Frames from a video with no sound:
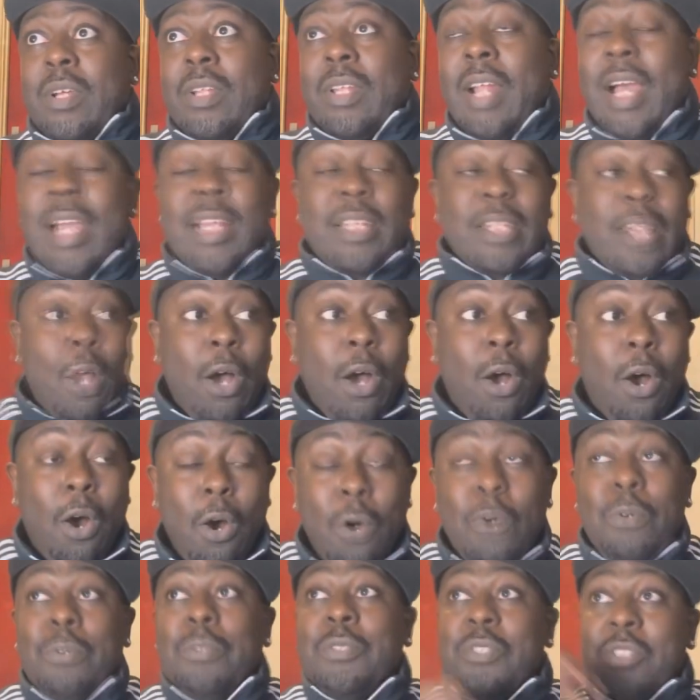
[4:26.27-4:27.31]
Like, the
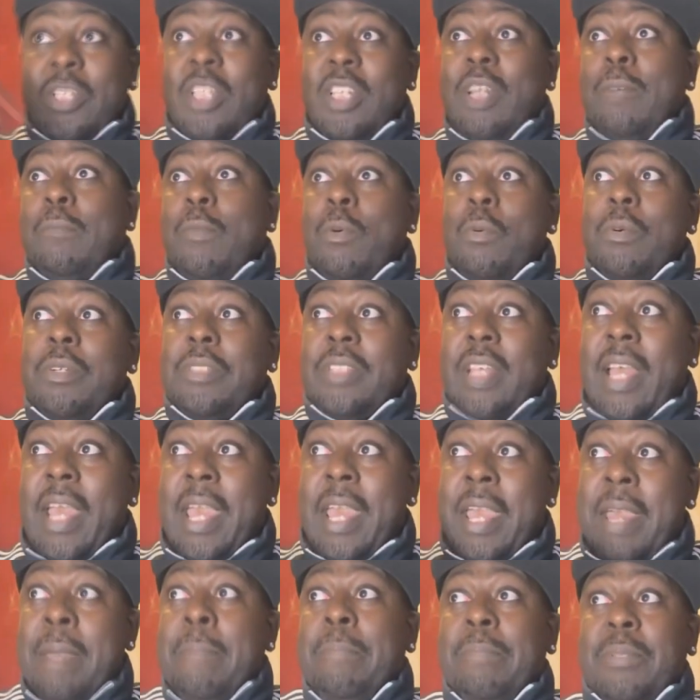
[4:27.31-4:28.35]
whole cinema was
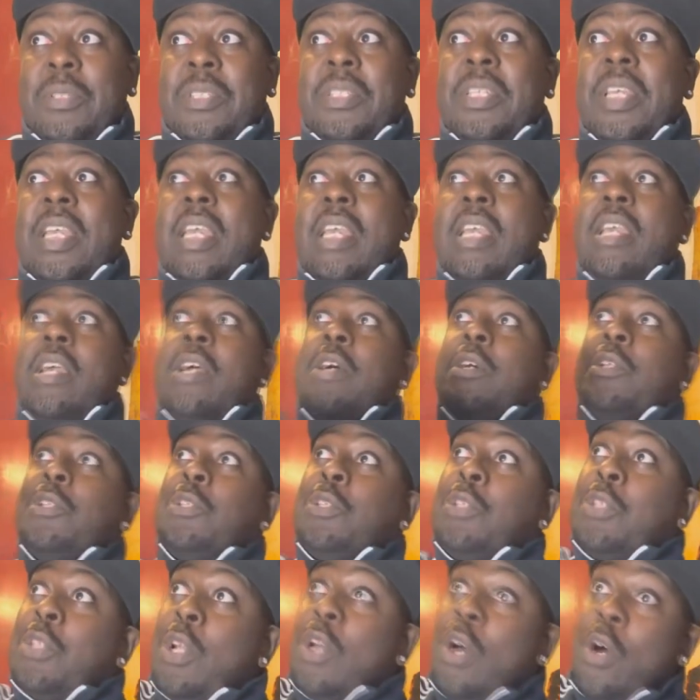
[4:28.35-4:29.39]
empty
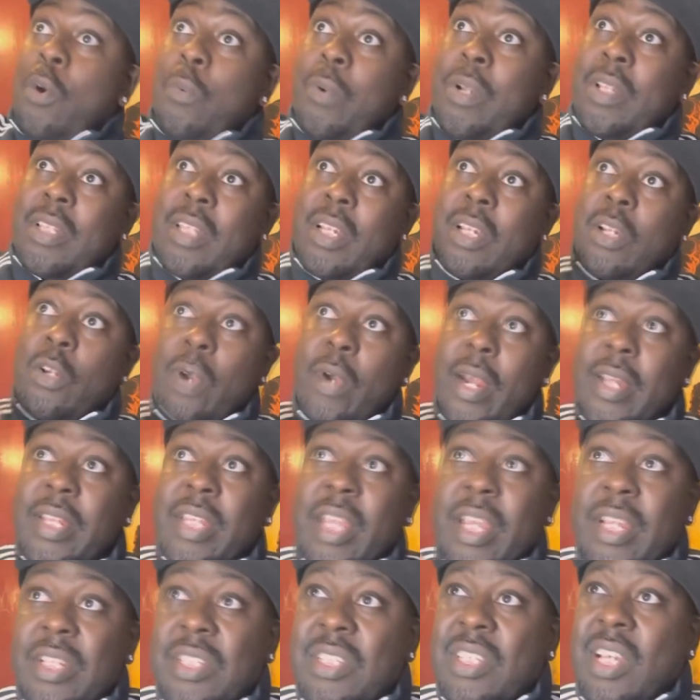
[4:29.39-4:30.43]
during the
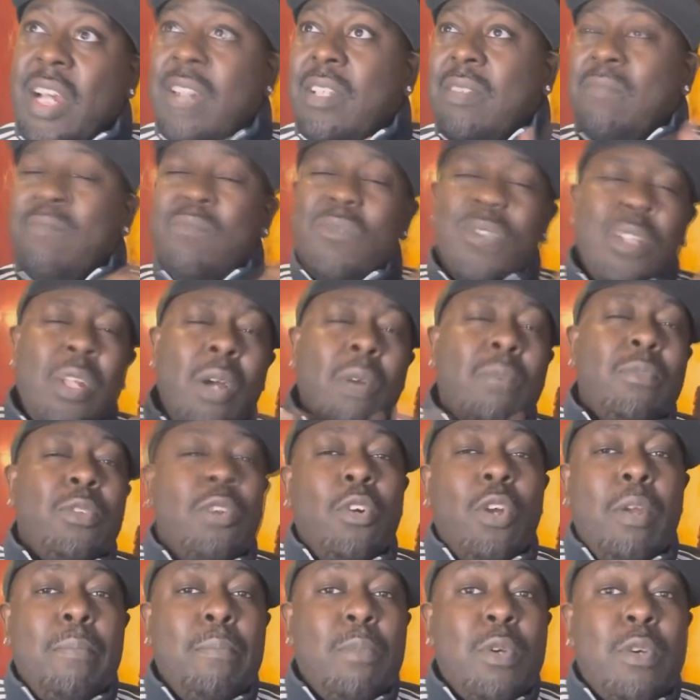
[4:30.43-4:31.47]
credits. And, you know,
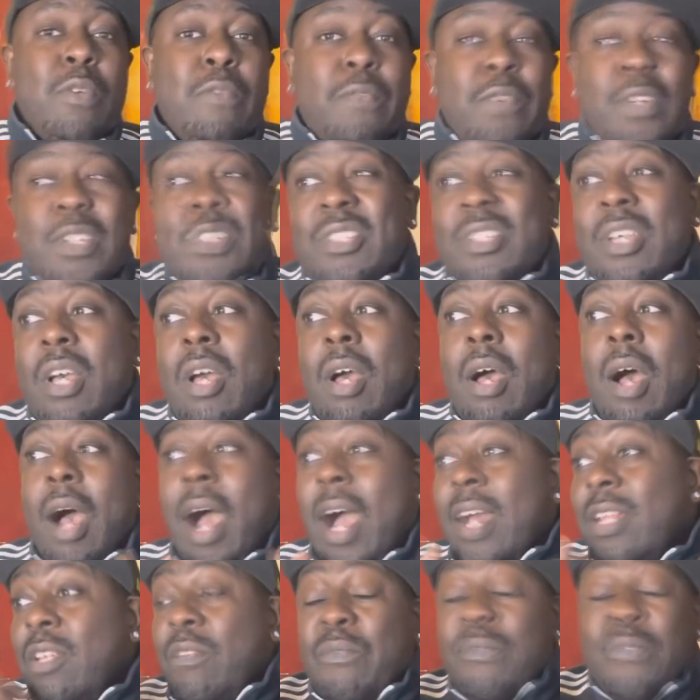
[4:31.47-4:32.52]
during movies,
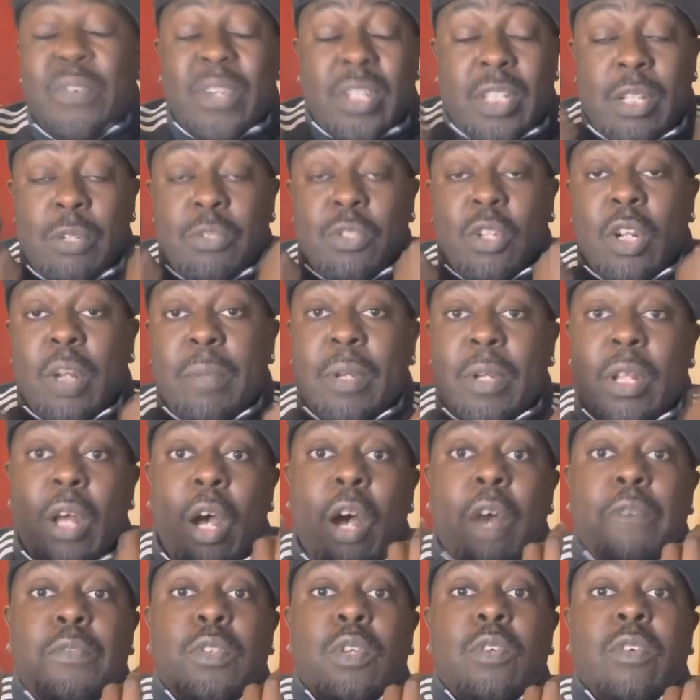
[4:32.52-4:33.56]
I didn't think there was going to be an
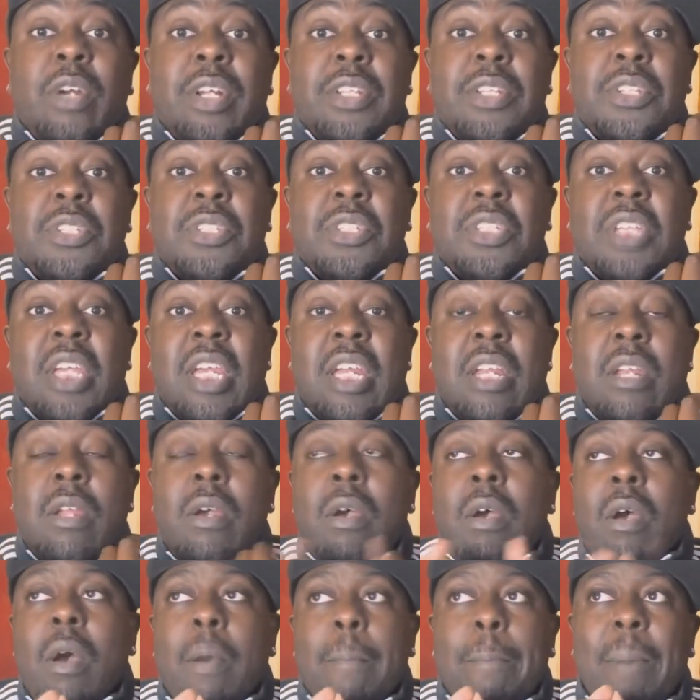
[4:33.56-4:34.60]
after-credits scene.
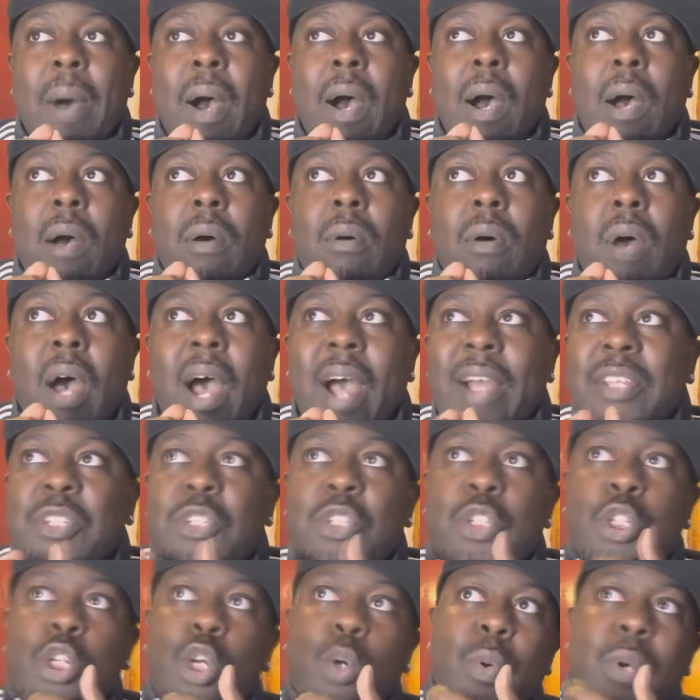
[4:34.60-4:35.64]
But I
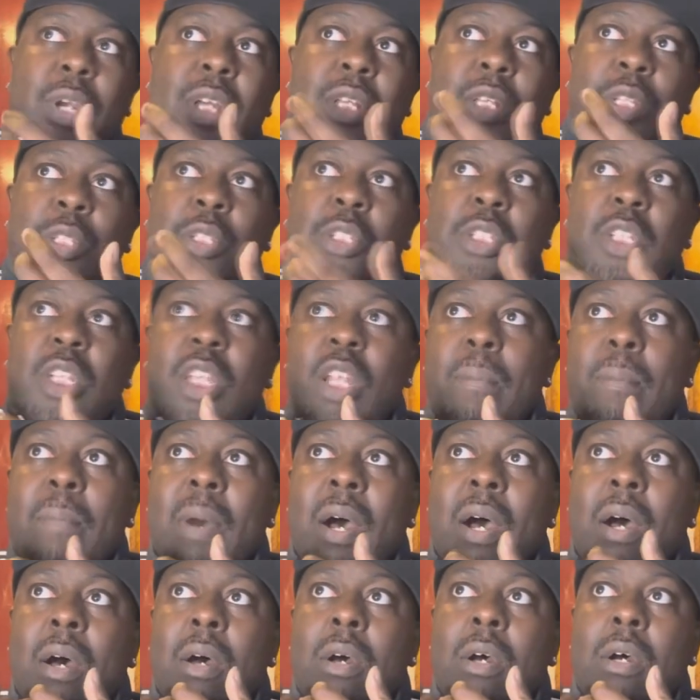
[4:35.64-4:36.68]
chill in the
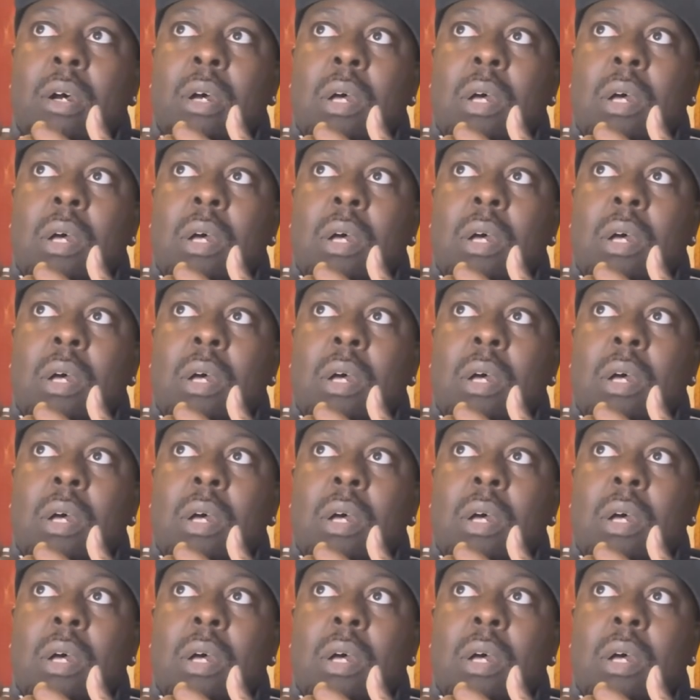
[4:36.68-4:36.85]
cinema